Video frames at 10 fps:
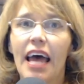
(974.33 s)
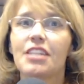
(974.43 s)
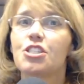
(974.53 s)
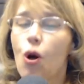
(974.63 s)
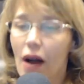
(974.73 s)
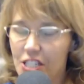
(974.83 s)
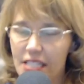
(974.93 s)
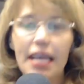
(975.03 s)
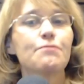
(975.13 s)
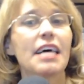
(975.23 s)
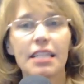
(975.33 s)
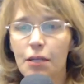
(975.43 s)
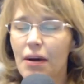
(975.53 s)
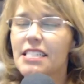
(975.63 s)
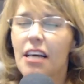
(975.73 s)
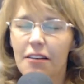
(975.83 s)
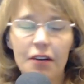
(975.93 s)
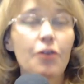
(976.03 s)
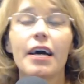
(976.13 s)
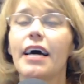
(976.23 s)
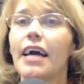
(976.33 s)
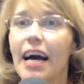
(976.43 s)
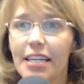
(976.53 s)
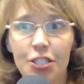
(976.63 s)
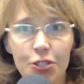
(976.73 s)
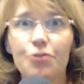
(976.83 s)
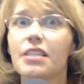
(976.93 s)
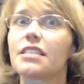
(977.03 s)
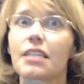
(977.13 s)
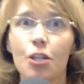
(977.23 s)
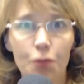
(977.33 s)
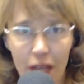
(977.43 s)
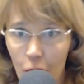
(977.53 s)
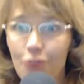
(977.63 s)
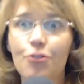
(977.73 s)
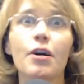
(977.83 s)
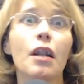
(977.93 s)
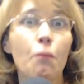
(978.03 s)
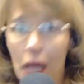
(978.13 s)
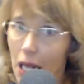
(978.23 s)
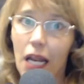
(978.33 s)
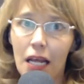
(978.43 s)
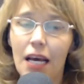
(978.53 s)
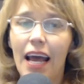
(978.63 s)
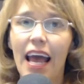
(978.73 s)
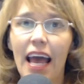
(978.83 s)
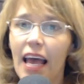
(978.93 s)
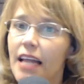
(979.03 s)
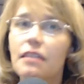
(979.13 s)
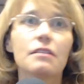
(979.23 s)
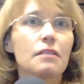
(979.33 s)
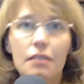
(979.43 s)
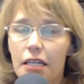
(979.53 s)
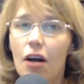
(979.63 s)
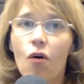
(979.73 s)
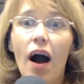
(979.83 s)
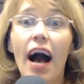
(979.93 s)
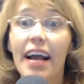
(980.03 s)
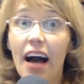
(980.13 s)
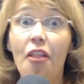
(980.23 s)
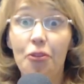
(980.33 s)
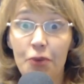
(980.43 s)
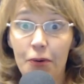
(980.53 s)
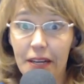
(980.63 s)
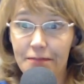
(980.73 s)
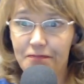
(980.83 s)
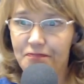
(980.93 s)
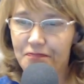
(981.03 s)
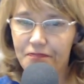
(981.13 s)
And so I just kept telling myself, okay, I can do this. It'll be over in a minute. And, you know, I got through it.